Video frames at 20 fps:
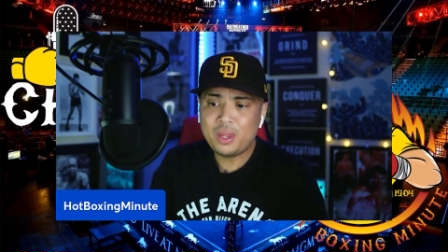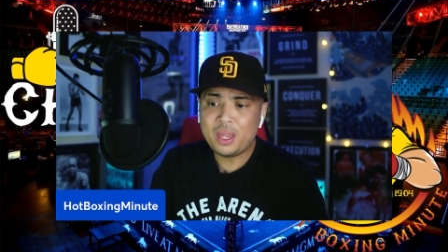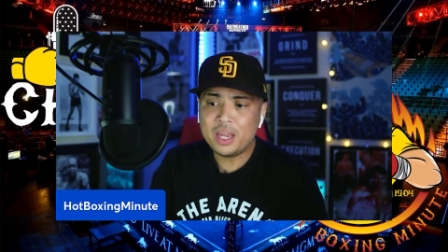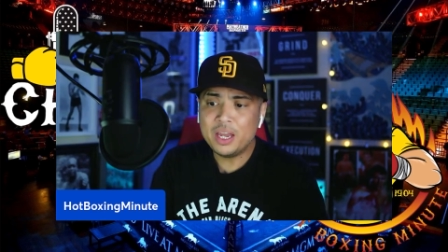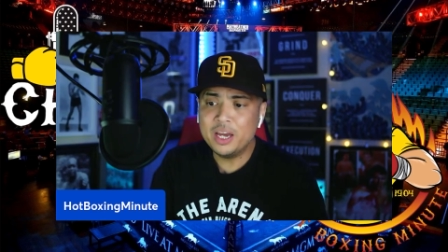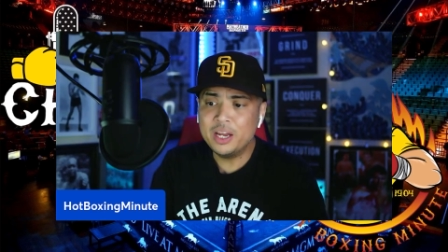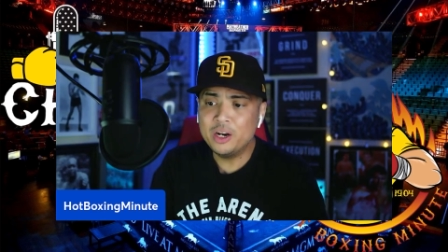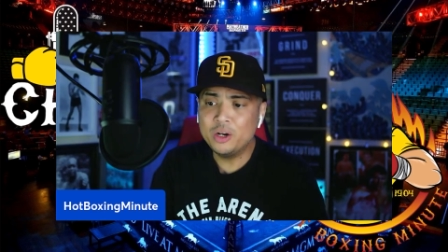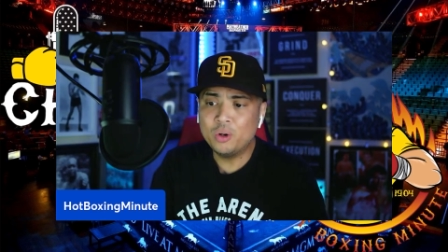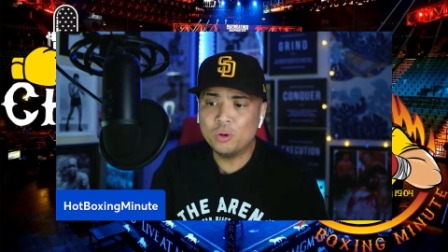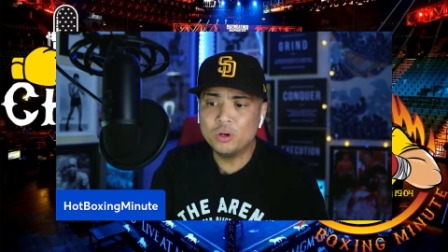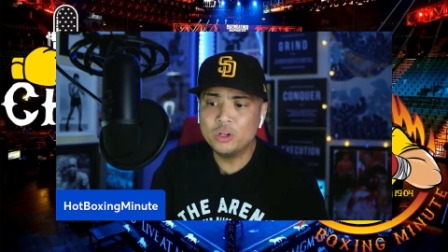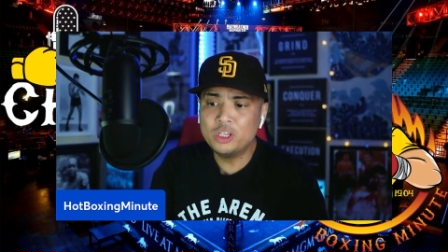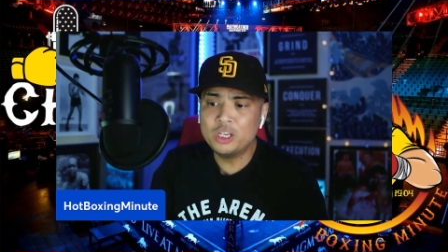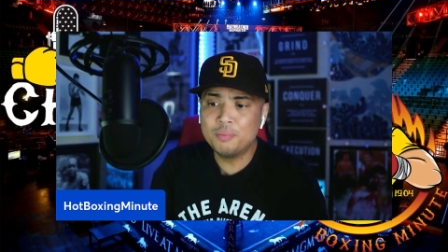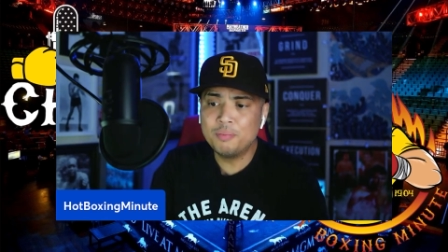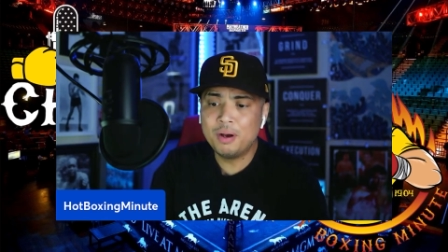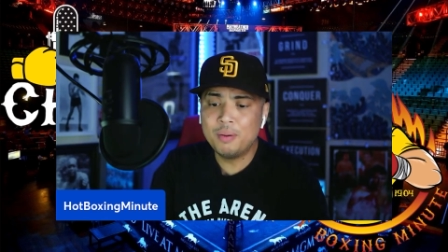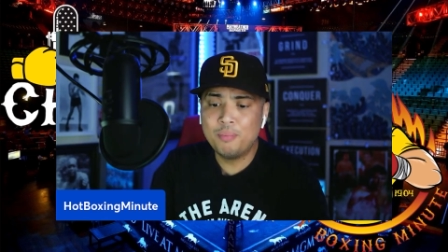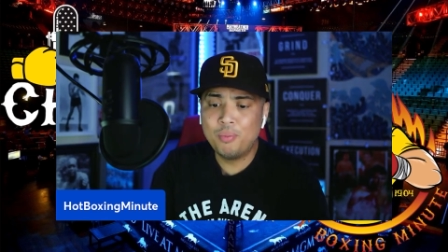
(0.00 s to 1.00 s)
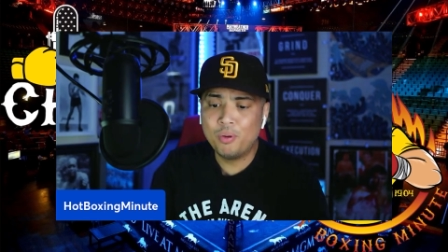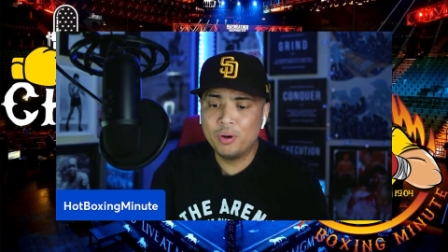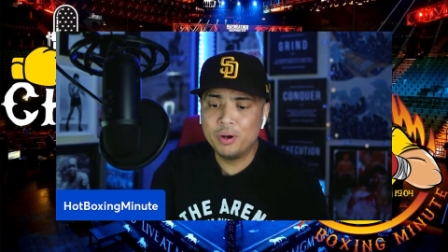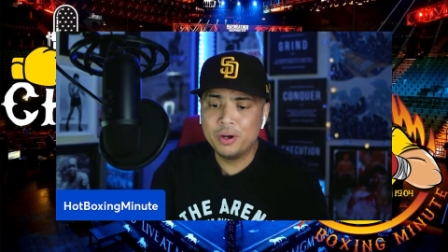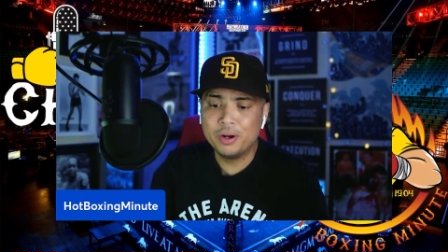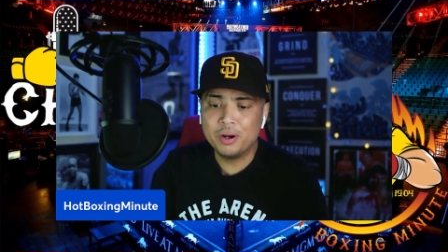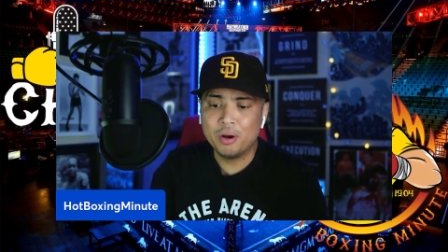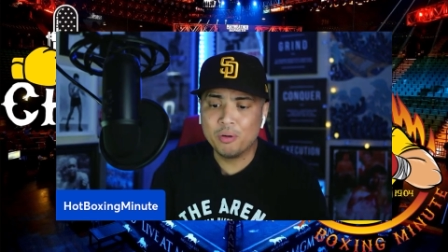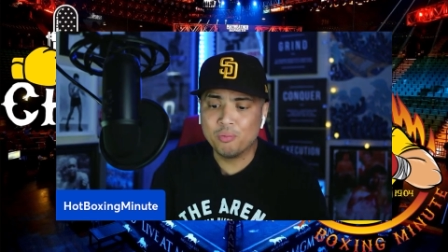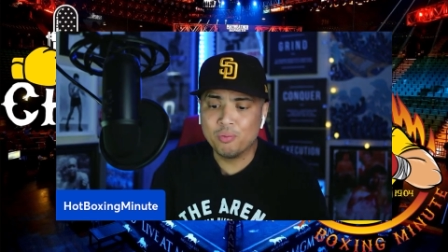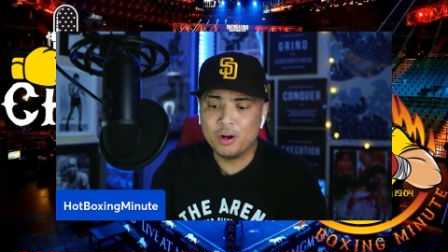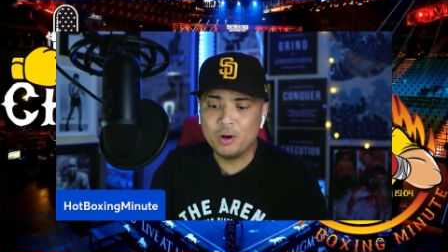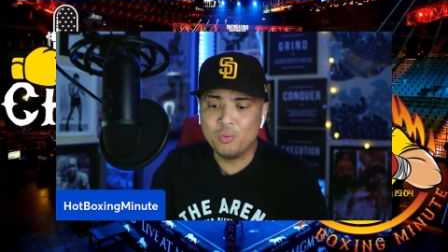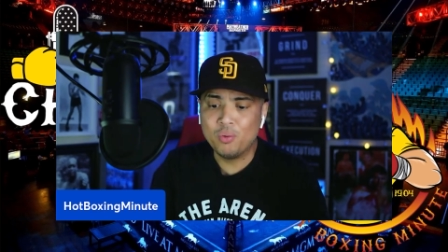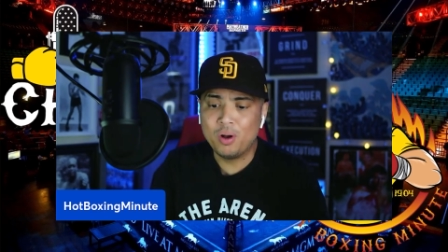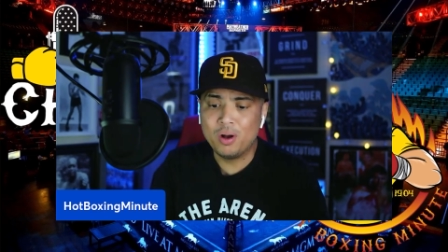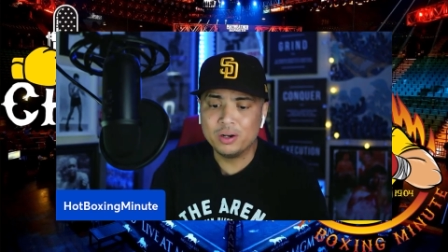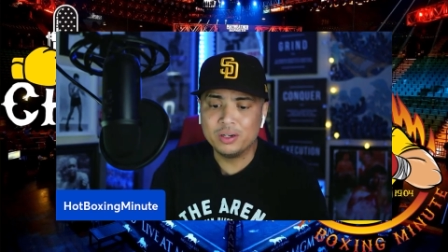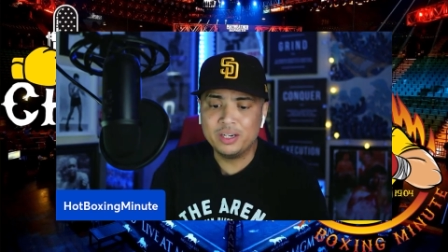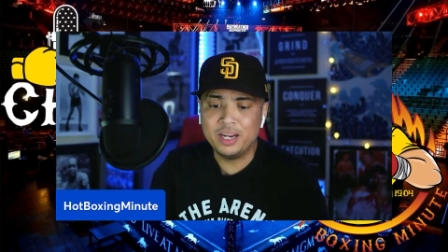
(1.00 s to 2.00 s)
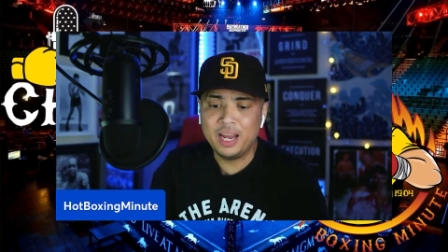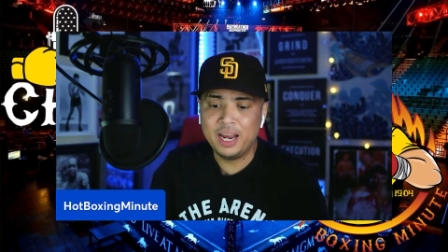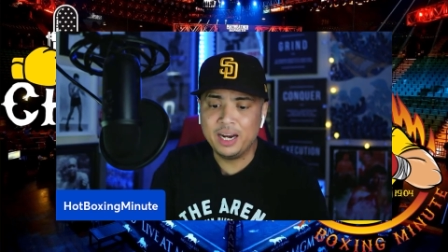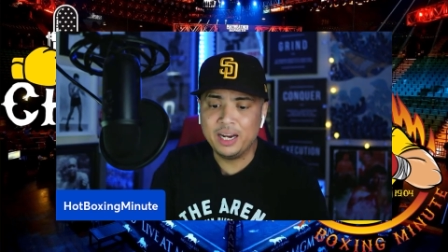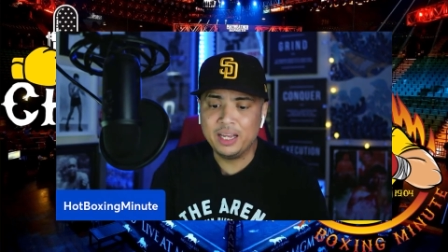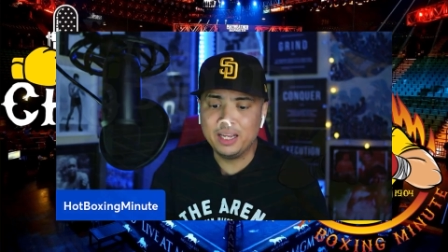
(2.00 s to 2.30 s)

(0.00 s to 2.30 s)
And according to my boy Ringwalk Danny,